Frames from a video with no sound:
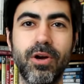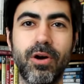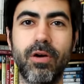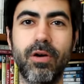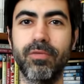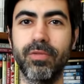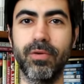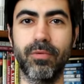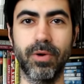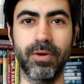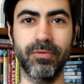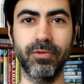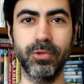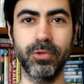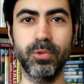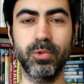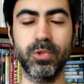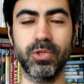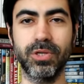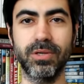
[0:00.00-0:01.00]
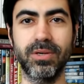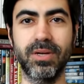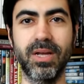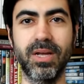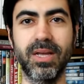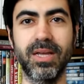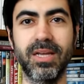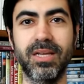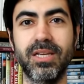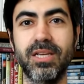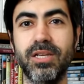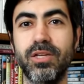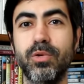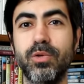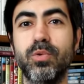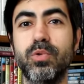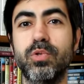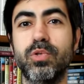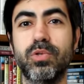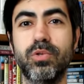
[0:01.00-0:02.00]
of the revolution. He
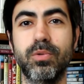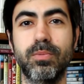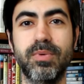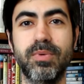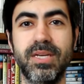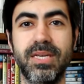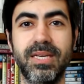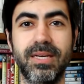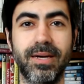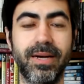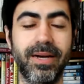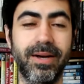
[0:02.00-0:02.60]
used to be